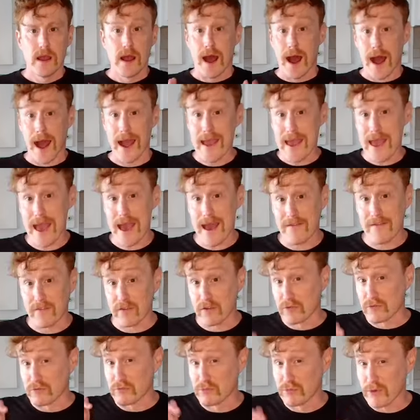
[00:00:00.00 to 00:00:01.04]
I have
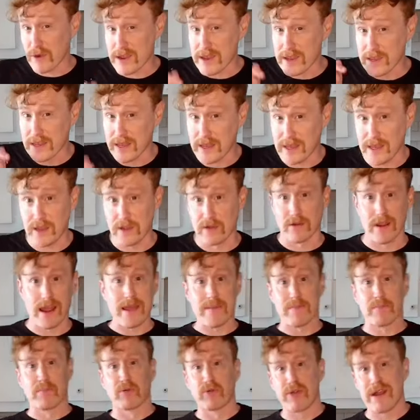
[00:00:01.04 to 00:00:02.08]
right here a
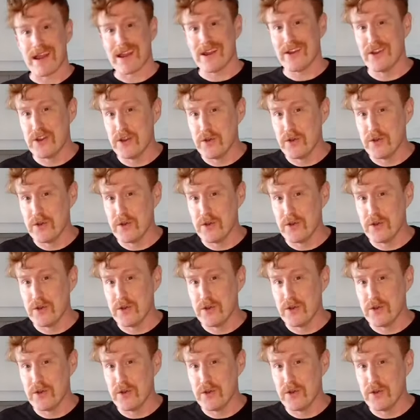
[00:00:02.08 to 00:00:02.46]
brand new